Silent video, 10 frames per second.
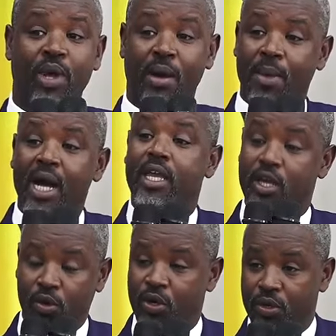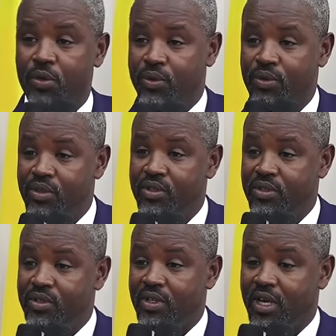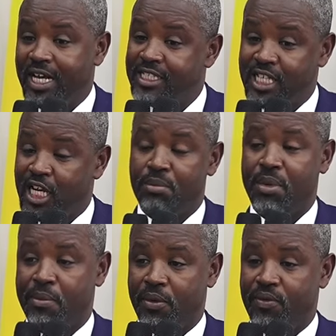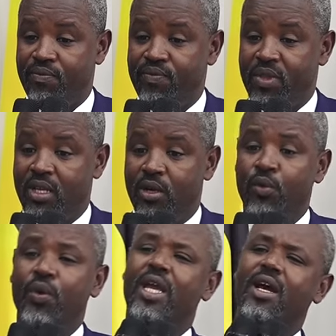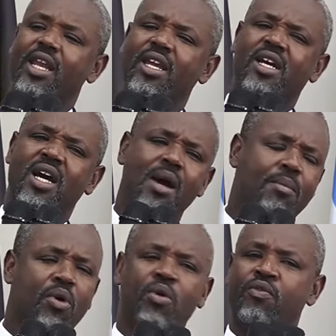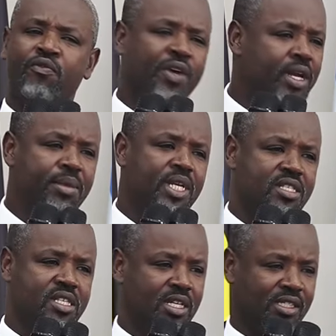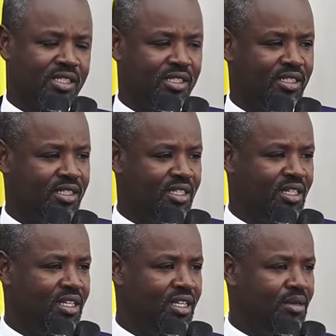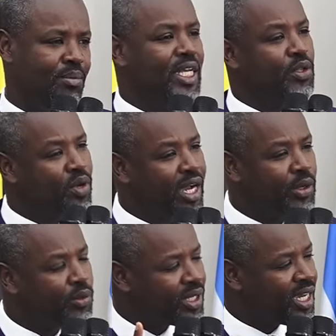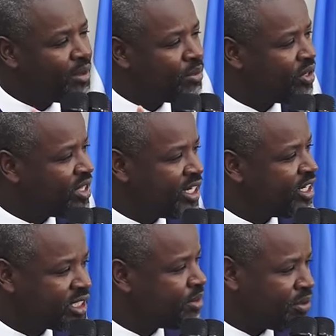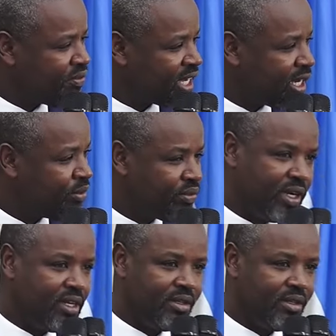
We are banking on you as young people. We can gamble on very many things, but you cannot gamble on the leadership of the country.